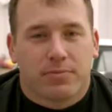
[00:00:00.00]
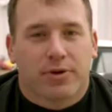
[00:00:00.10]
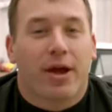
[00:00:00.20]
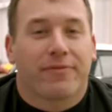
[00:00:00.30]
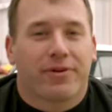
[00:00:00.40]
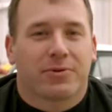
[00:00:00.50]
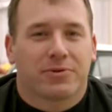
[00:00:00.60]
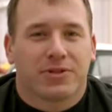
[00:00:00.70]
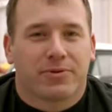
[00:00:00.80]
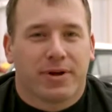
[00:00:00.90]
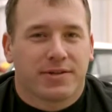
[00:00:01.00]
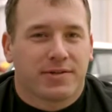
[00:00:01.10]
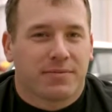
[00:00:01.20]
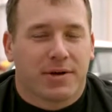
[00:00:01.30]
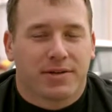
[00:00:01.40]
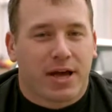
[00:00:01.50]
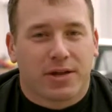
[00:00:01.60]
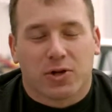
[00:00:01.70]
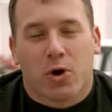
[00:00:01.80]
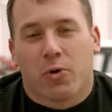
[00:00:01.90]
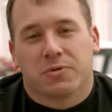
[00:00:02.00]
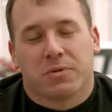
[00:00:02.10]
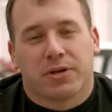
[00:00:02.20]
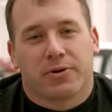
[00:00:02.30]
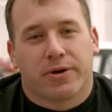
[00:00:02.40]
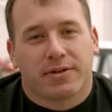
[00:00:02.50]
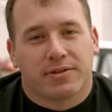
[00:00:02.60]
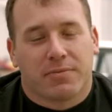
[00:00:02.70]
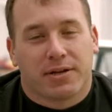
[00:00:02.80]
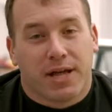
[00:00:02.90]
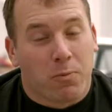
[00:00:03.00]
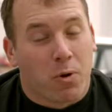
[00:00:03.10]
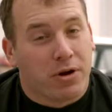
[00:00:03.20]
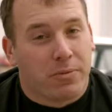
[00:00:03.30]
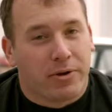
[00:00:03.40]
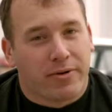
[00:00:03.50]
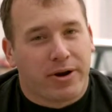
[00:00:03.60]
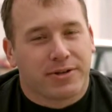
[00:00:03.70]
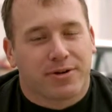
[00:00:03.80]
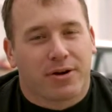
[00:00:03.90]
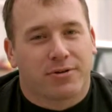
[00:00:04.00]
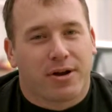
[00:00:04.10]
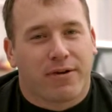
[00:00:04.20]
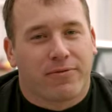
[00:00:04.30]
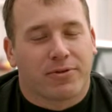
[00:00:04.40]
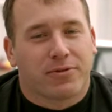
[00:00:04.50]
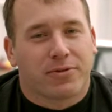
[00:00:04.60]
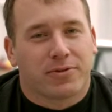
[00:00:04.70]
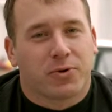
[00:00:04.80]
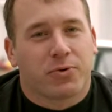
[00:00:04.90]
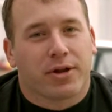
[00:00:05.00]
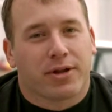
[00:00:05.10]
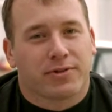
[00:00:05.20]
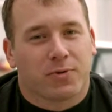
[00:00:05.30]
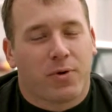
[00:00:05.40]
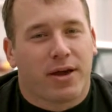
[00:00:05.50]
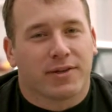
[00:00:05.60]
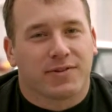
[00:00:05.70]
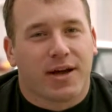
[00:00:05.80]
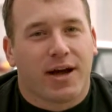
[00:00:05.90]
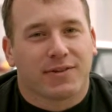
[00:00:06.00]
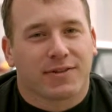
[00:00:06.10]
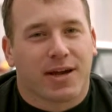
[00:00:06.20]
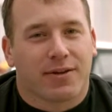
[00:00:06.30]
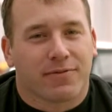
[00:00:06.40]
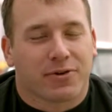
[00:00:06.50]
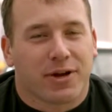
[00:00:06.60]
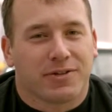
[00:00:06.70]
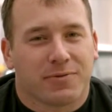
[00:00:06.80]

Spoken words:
My grandfather was into racing. My dad has always been into racing. My dad wanted to be a race car driver, and the story as to why he's not is kind of a crazy